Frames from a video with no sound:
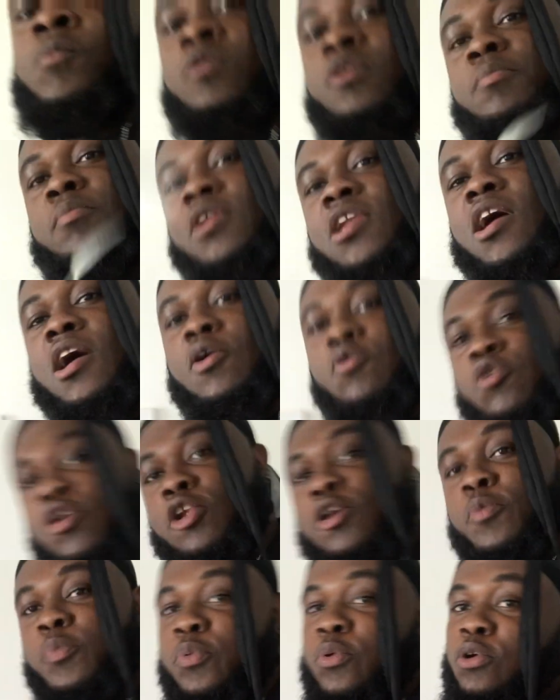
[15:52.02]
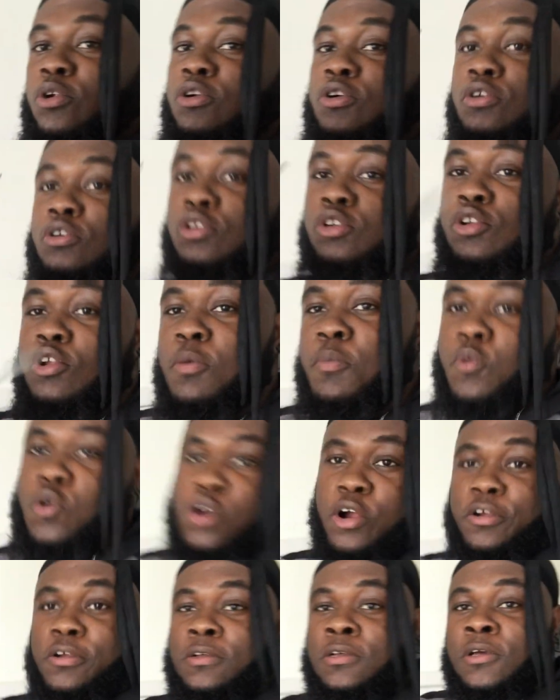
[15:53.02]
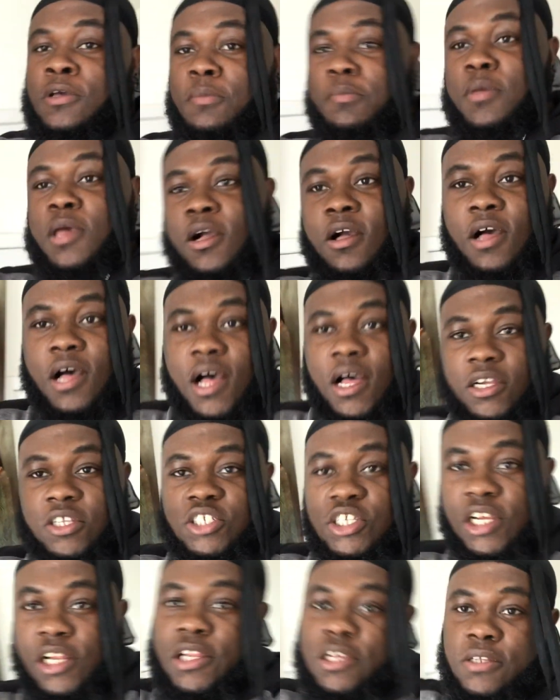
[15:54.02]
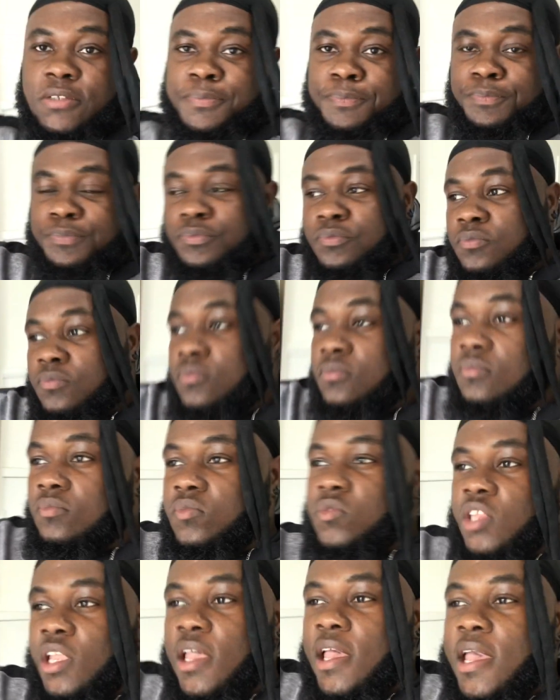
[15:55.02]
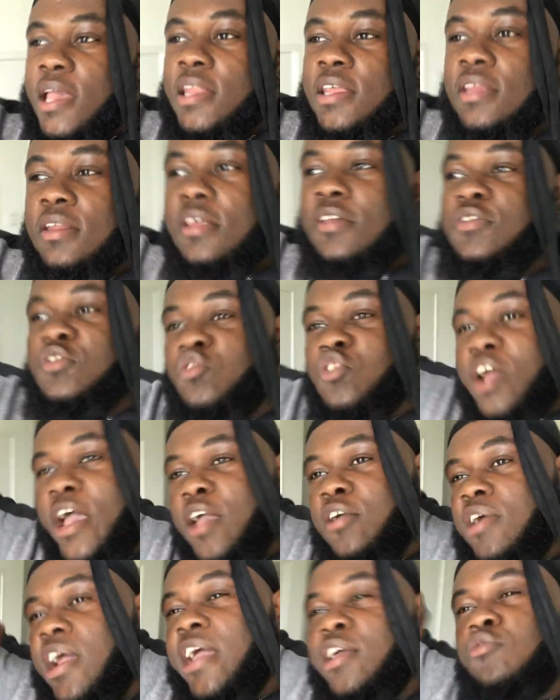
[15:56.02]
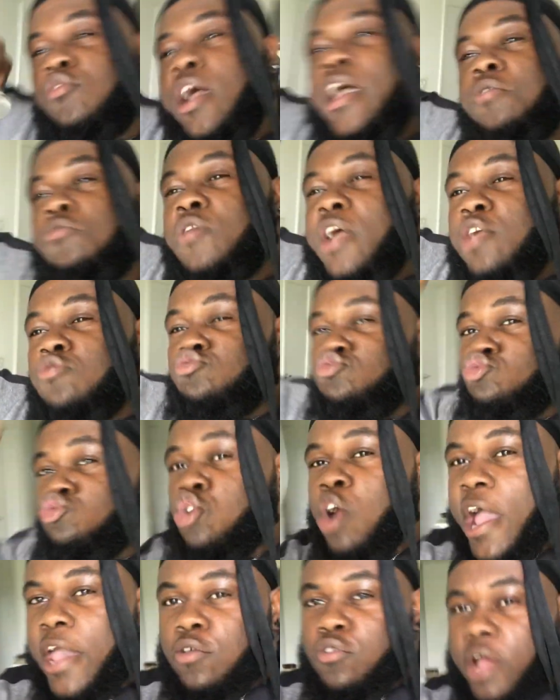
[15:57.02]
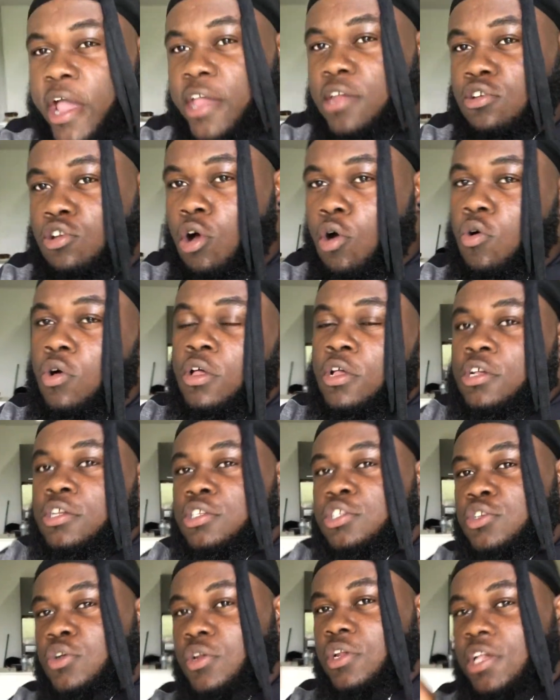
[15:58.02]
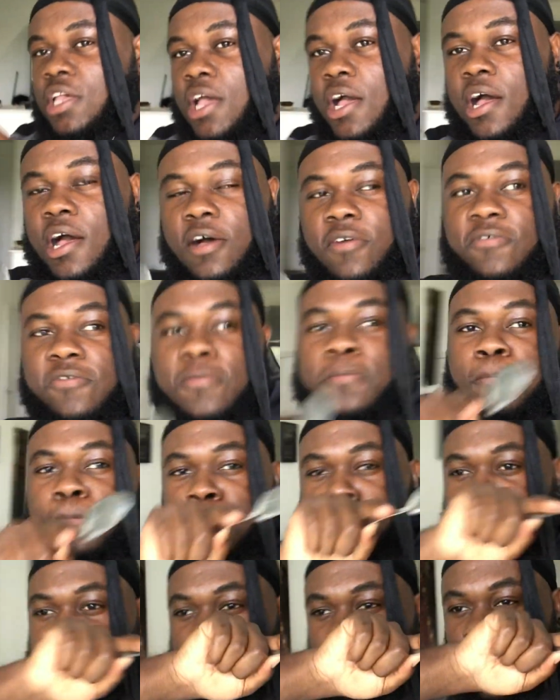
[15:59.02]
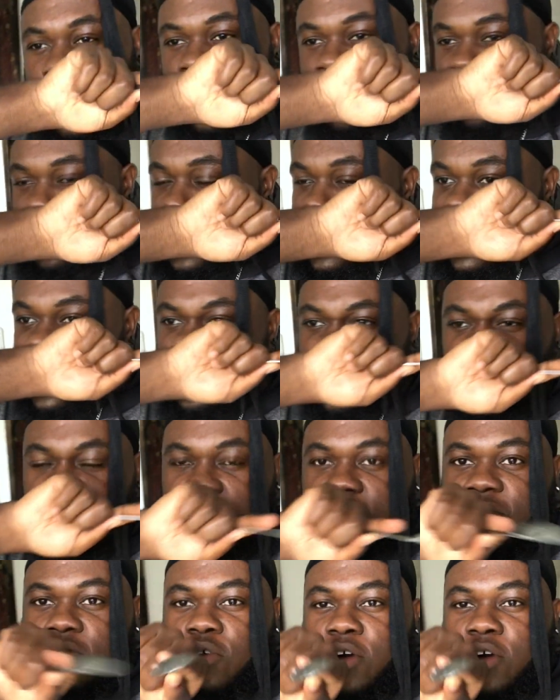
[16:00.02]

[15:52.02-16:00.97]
Me now hold up no more. Me I got actually edit this right now, so you can have a vlog for